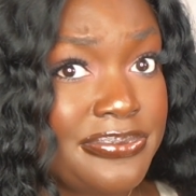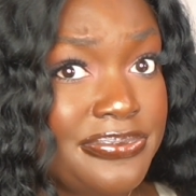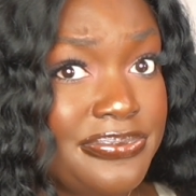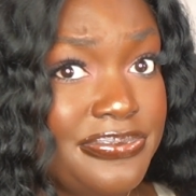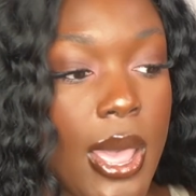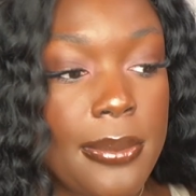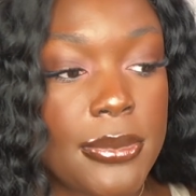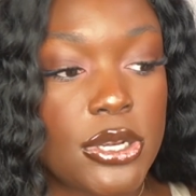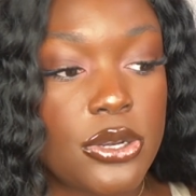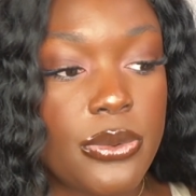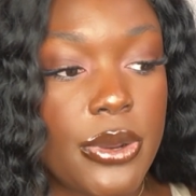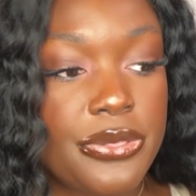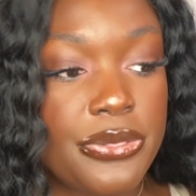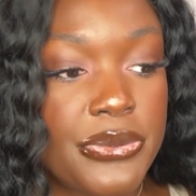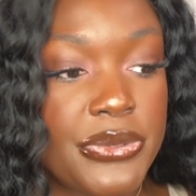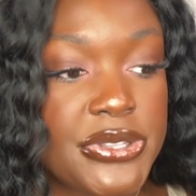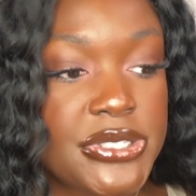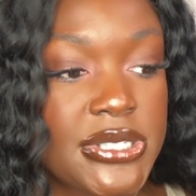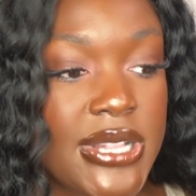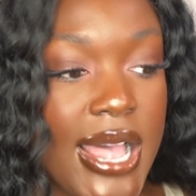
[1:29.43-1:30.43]
I'm going to run
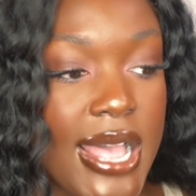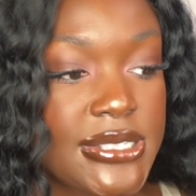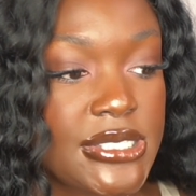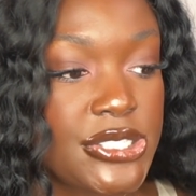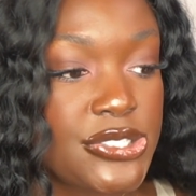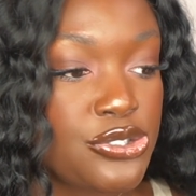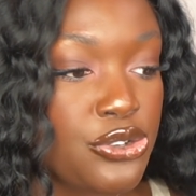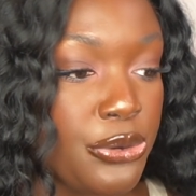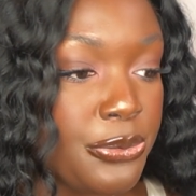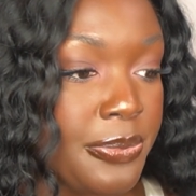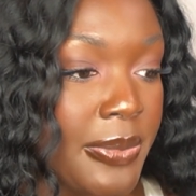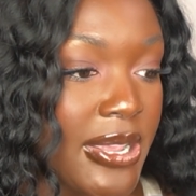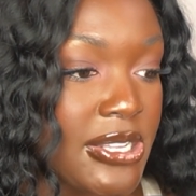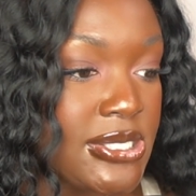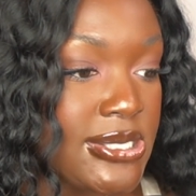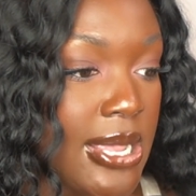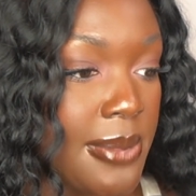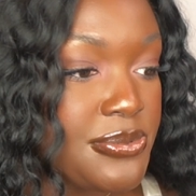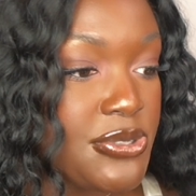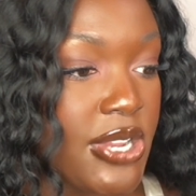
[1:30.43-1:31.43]
through these classes grouped by
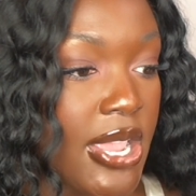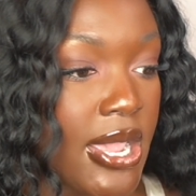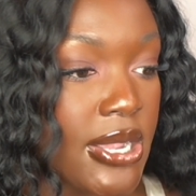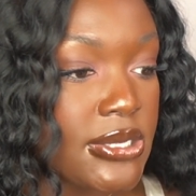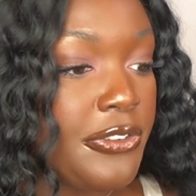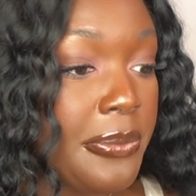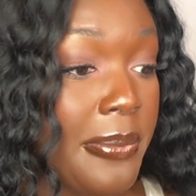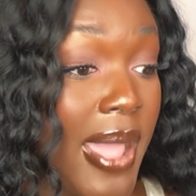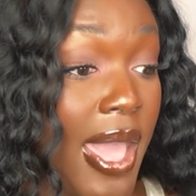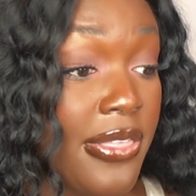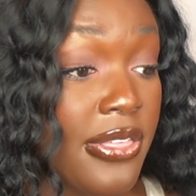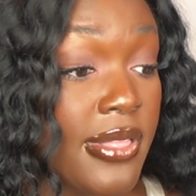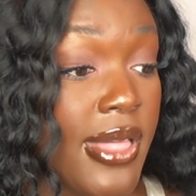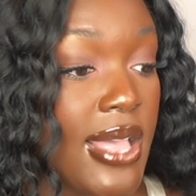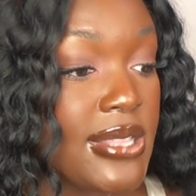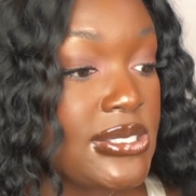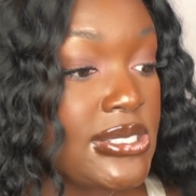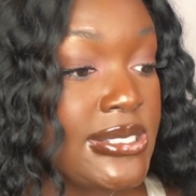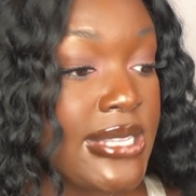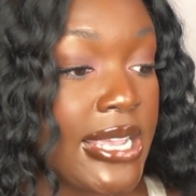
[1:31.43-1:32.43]
subject. For math
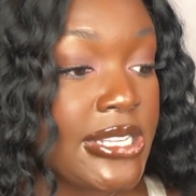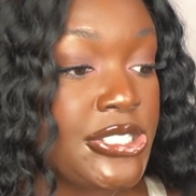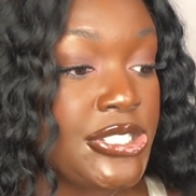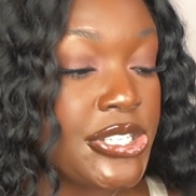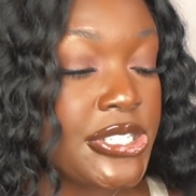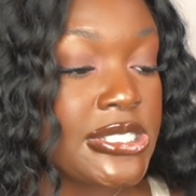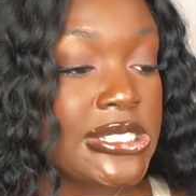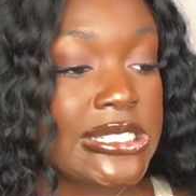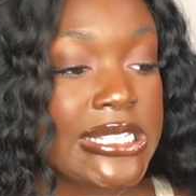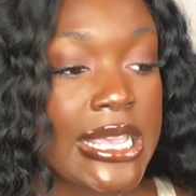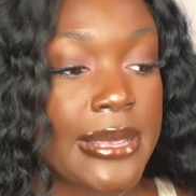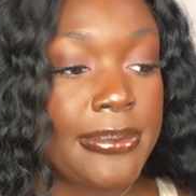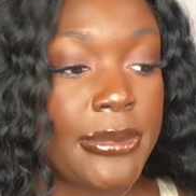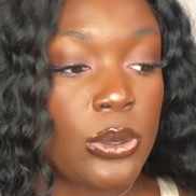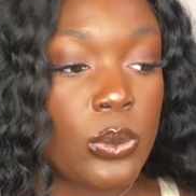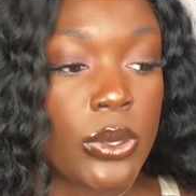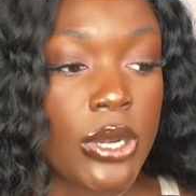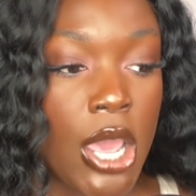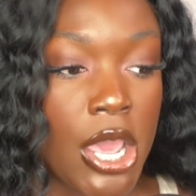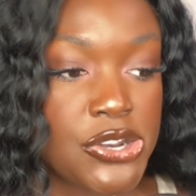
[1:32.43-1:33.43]
classes, I took CME
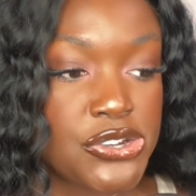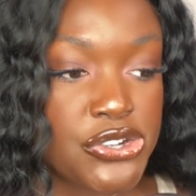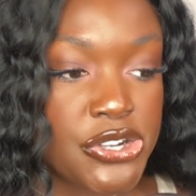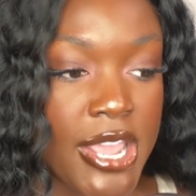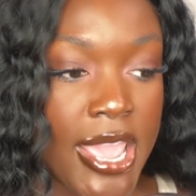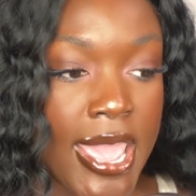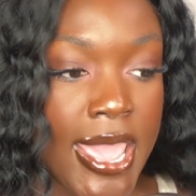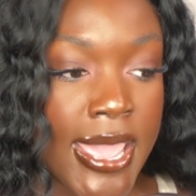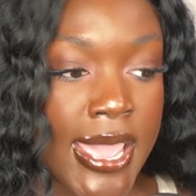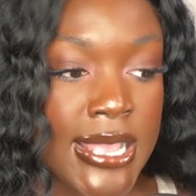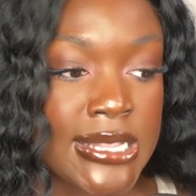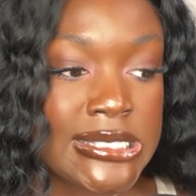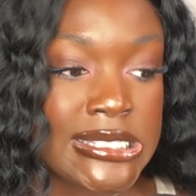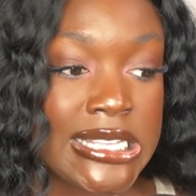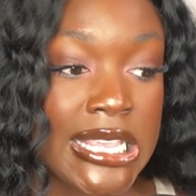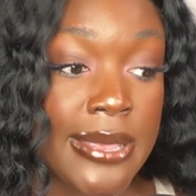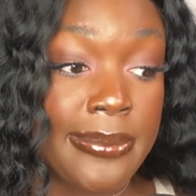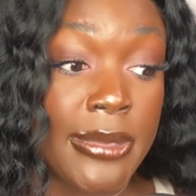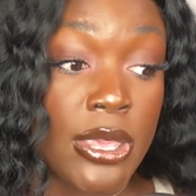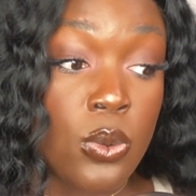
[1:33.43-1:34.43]
100A and
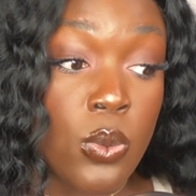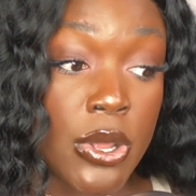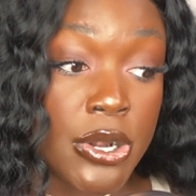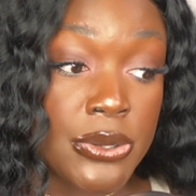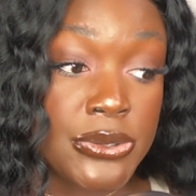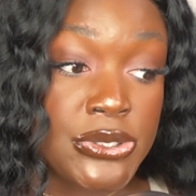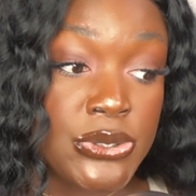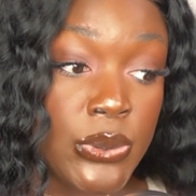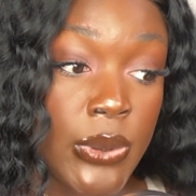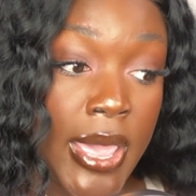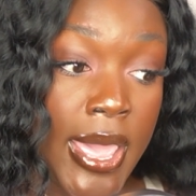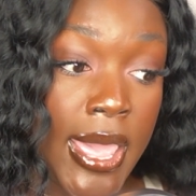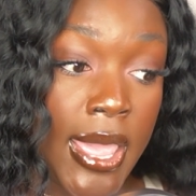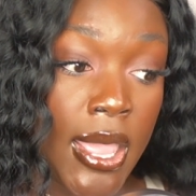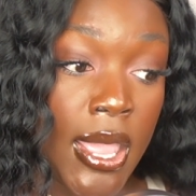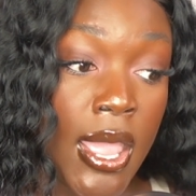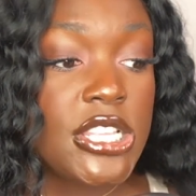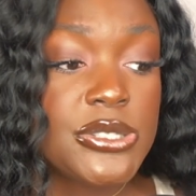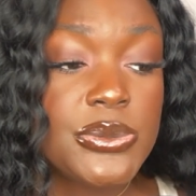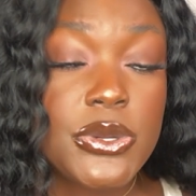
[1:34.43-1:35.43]
CME
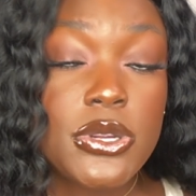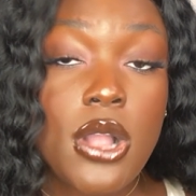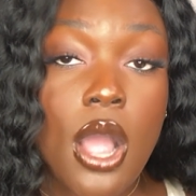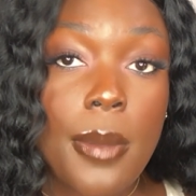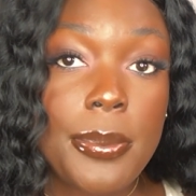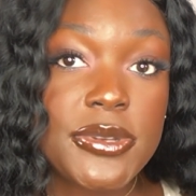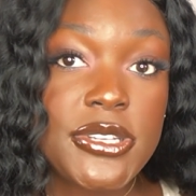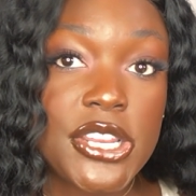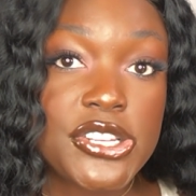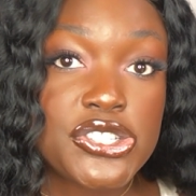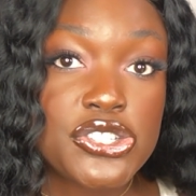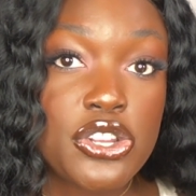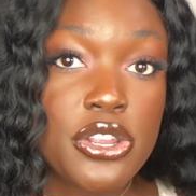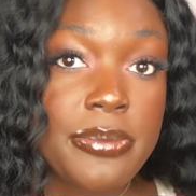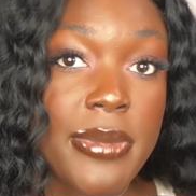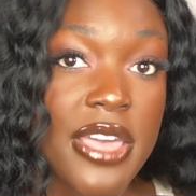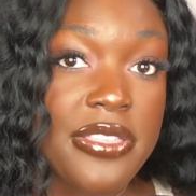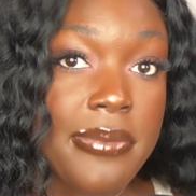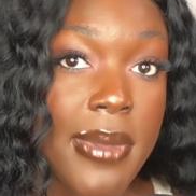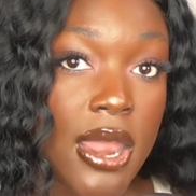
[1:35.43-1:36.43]
102A. These were computational and
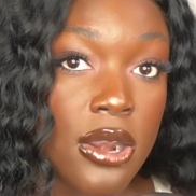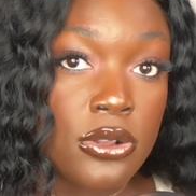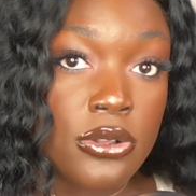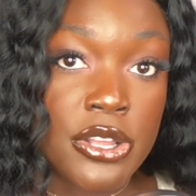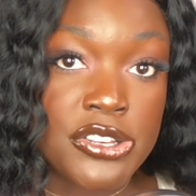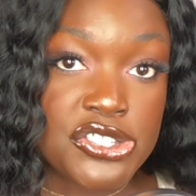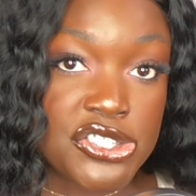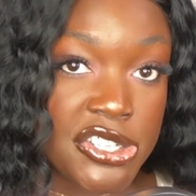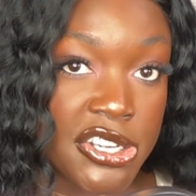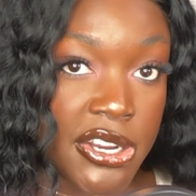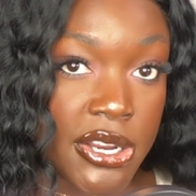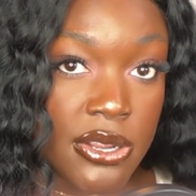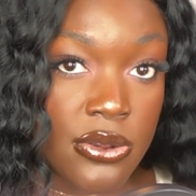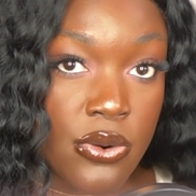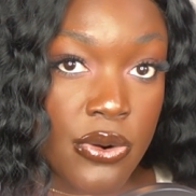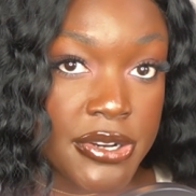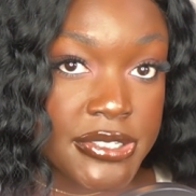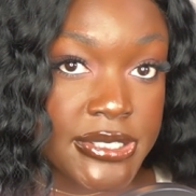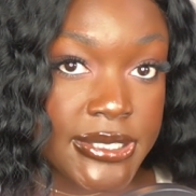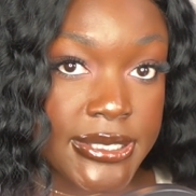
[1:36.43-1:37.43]
mathematical engineering
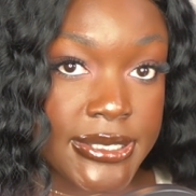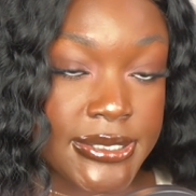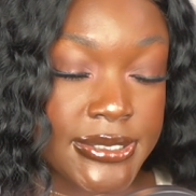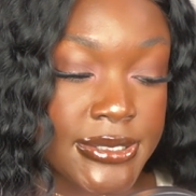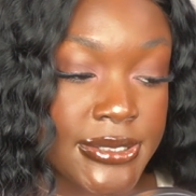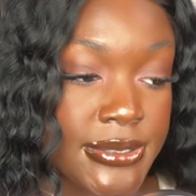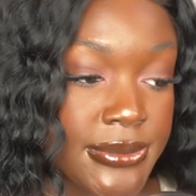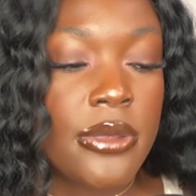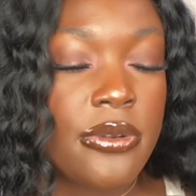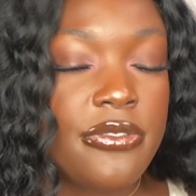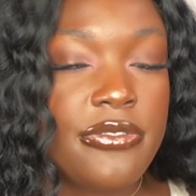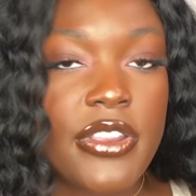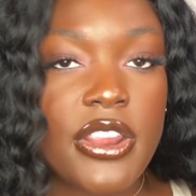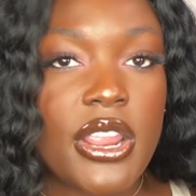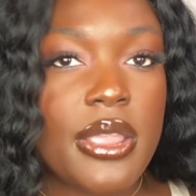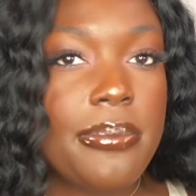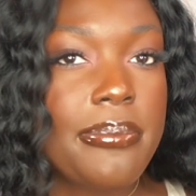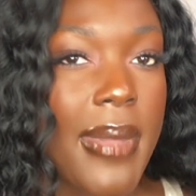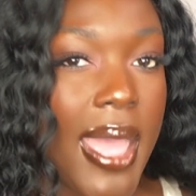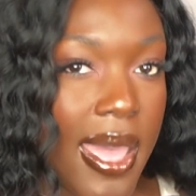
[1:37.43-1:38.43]
courses. They were
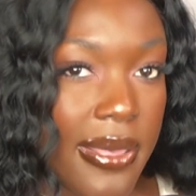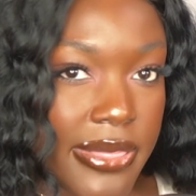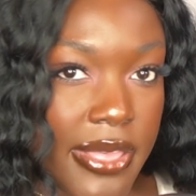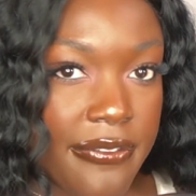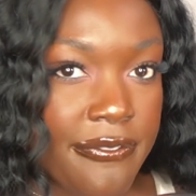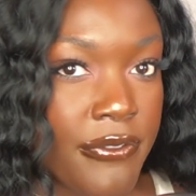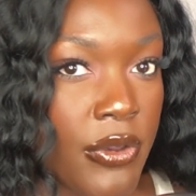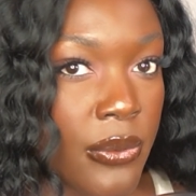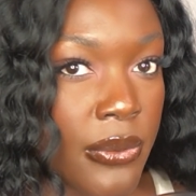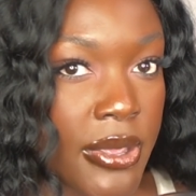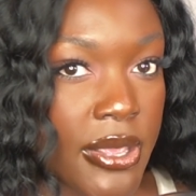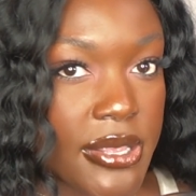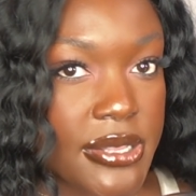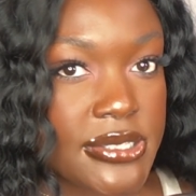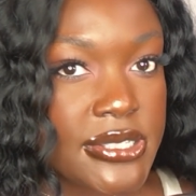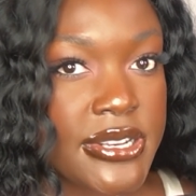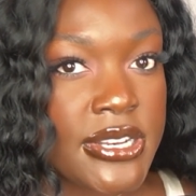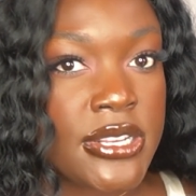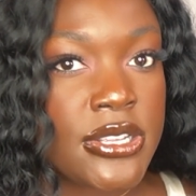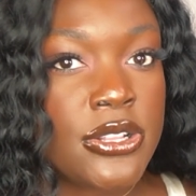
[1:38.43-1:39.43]
very MATLAB
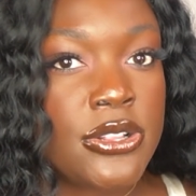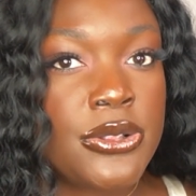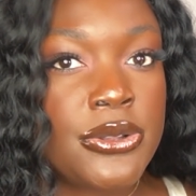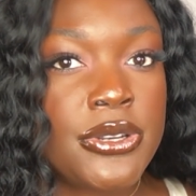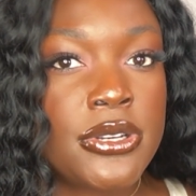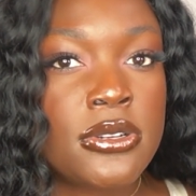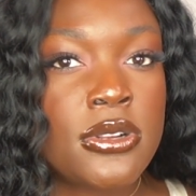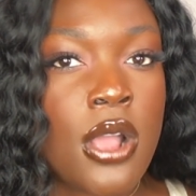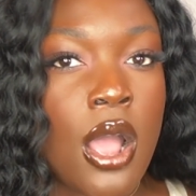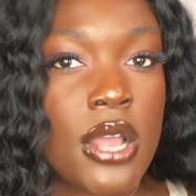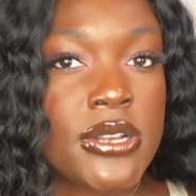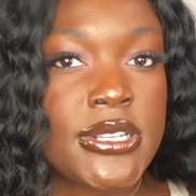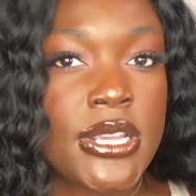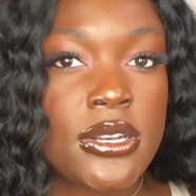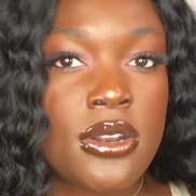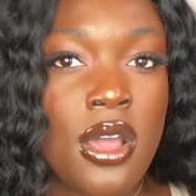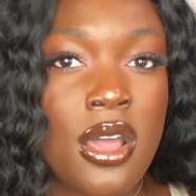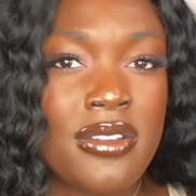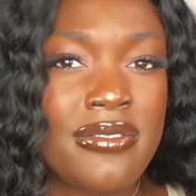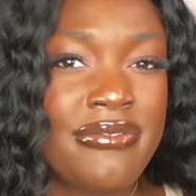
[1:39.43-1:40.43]
focused and it included
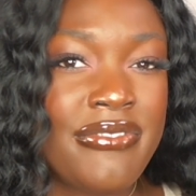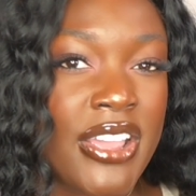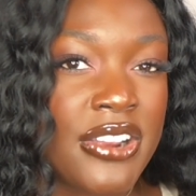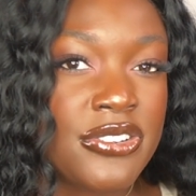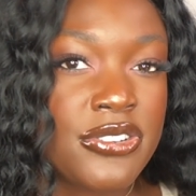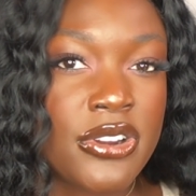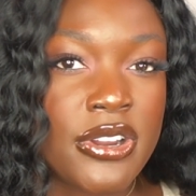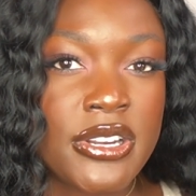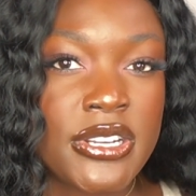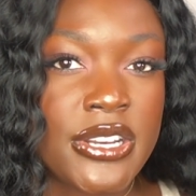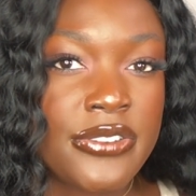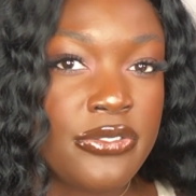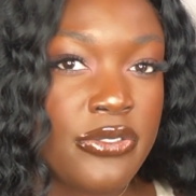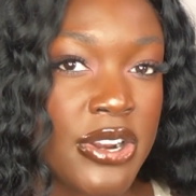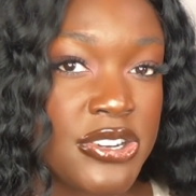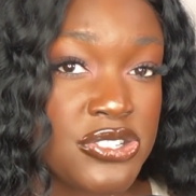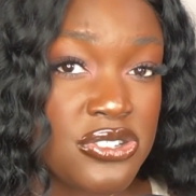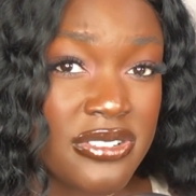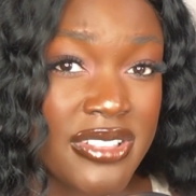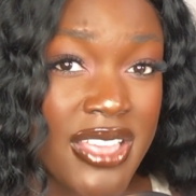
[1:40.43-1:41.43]
content on vector and
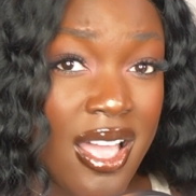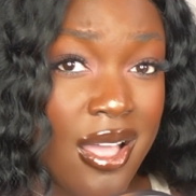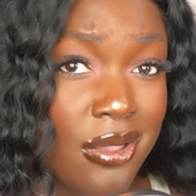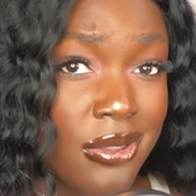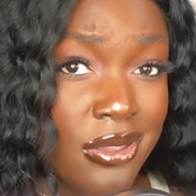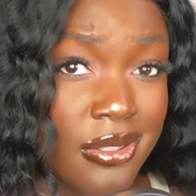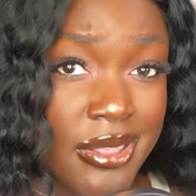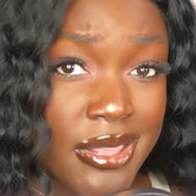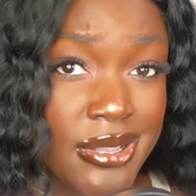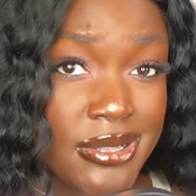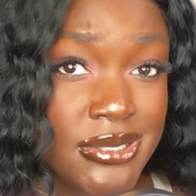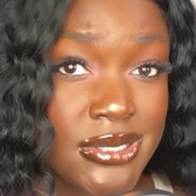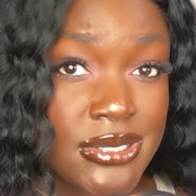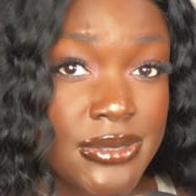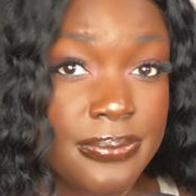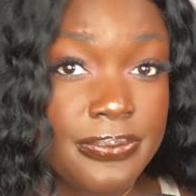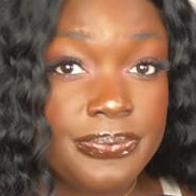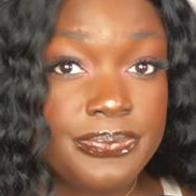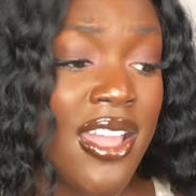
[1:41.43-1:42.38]
differential calculus.